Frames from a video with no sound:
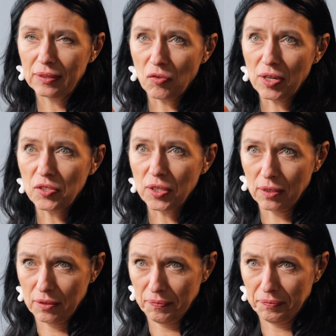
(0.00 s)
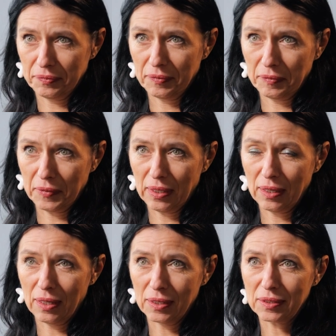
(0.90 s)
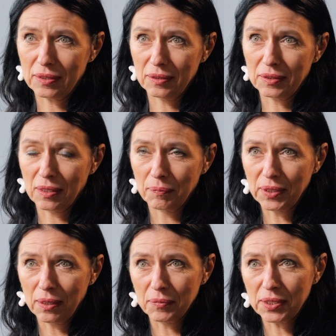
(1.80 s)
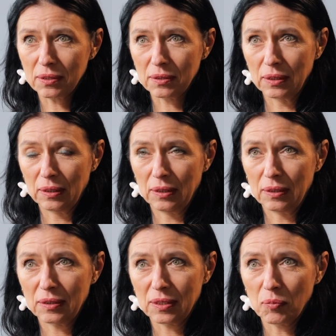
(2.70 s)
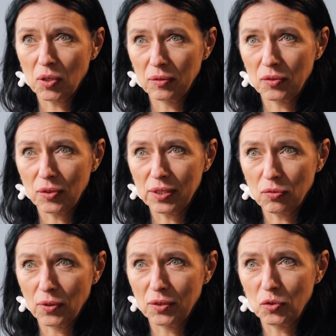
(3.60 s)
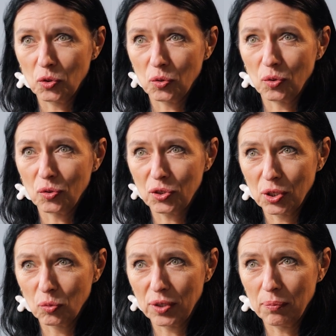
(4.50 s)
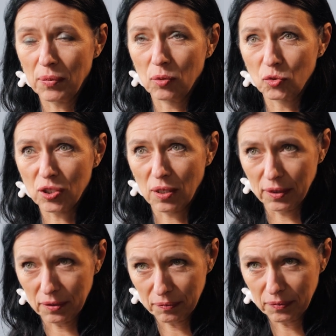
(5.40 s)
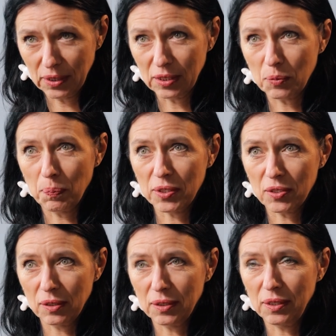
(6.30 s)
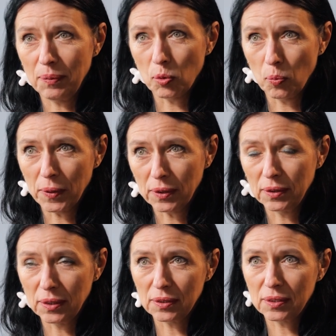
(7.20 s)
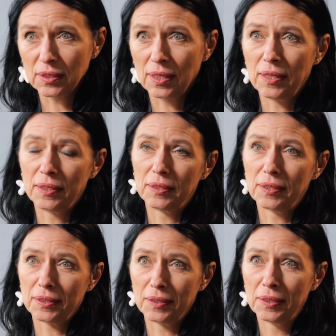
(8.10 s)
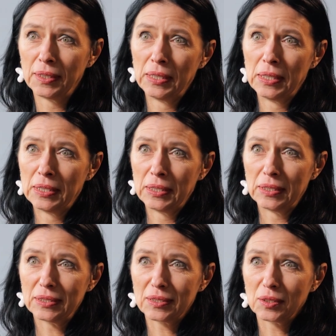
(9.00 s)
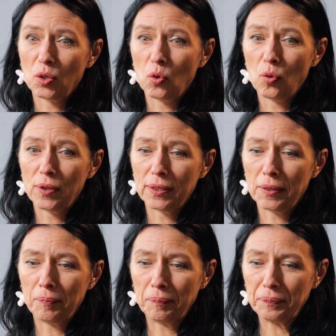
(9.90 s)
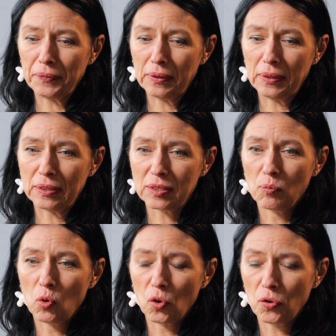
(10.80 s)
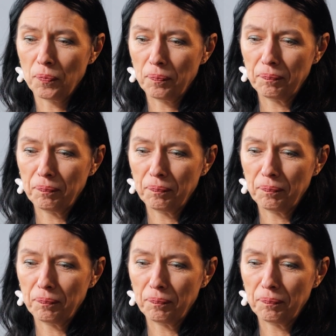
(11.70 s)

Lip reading: tragic as sometimes some countries want to show them outside, especially the propagandists. And so it's more